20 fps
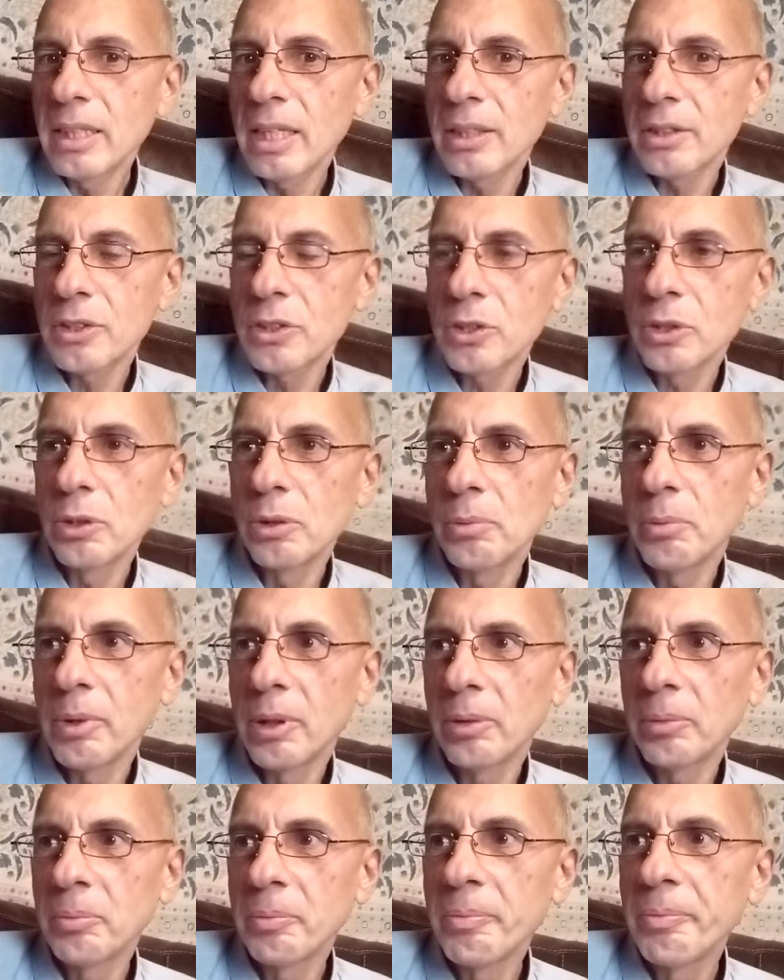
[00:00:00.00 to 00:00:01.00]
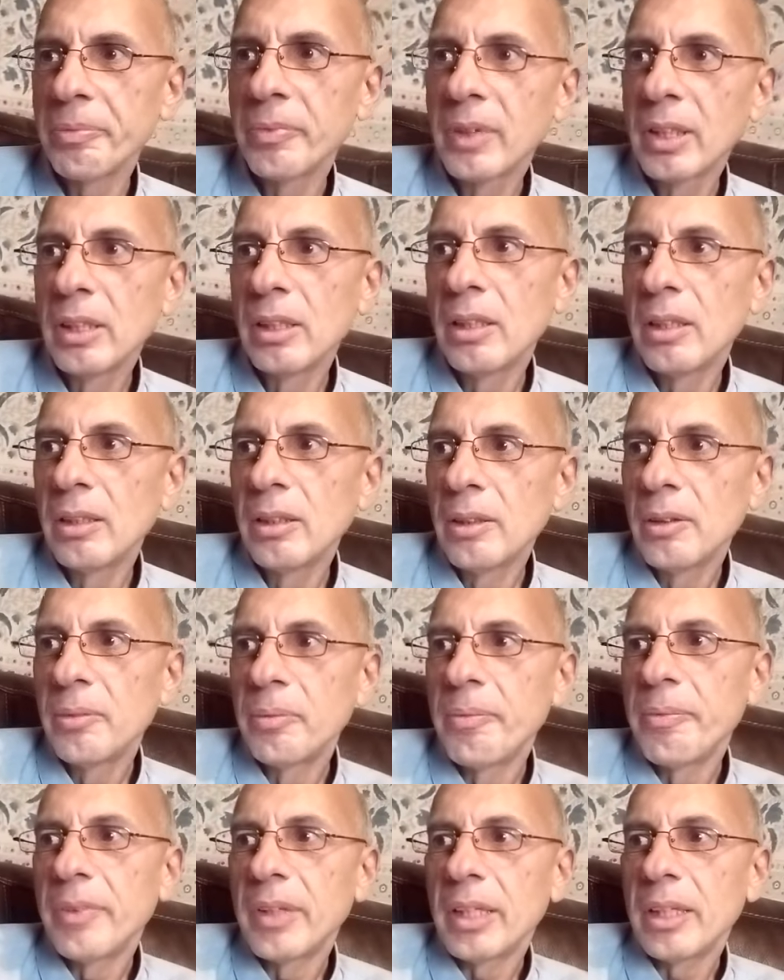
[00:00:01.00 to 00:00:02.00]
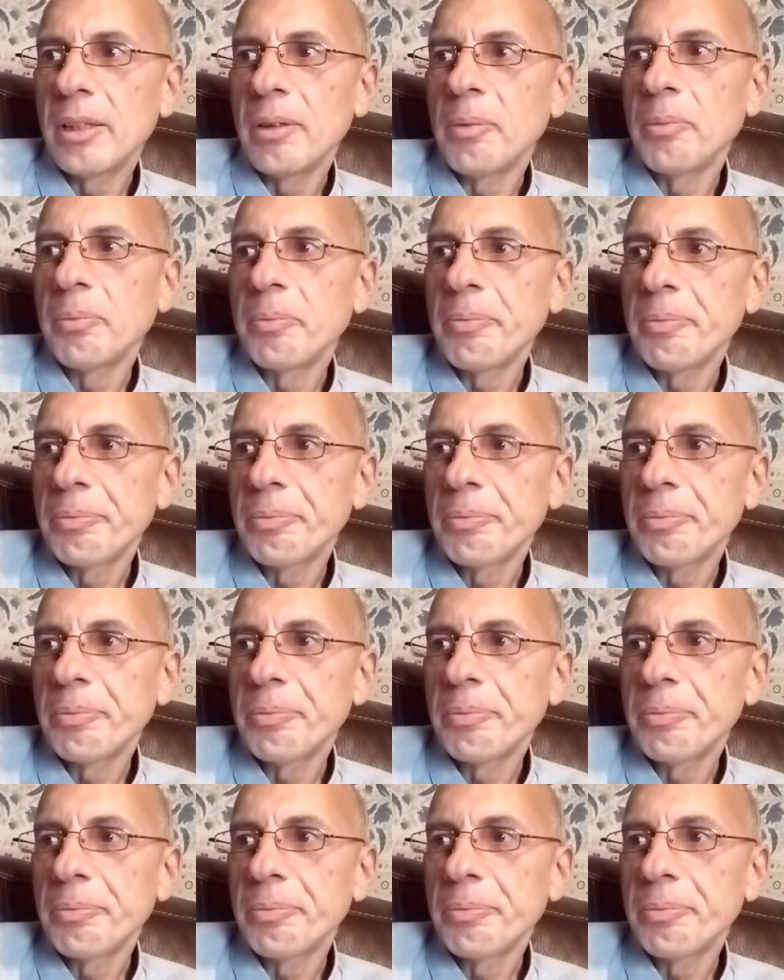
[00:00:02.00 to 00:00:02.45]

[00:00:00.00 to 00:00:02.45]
that show, but um,